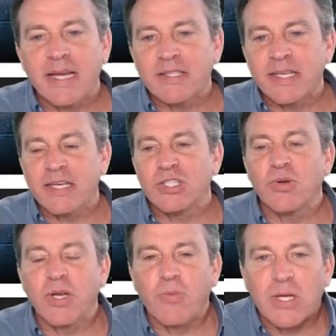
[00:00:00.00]
Next thing
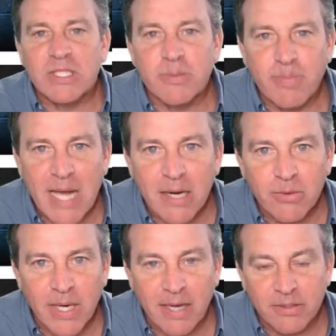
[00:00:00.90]
is you're going to want some
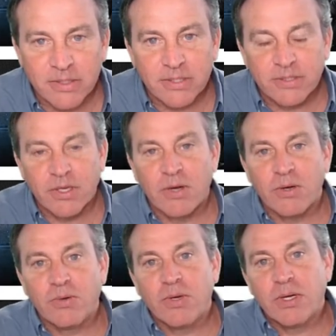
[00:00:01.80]
backgrounds.
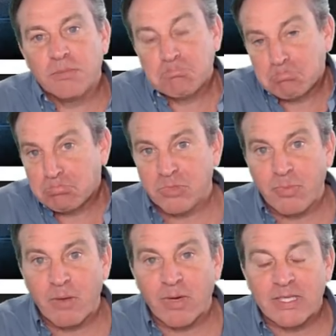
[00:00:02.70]
So
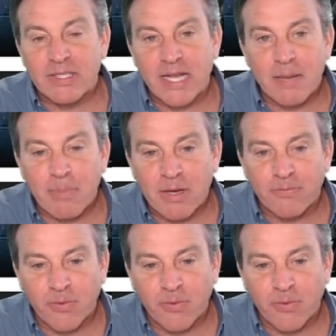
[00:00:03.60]
you may want to set up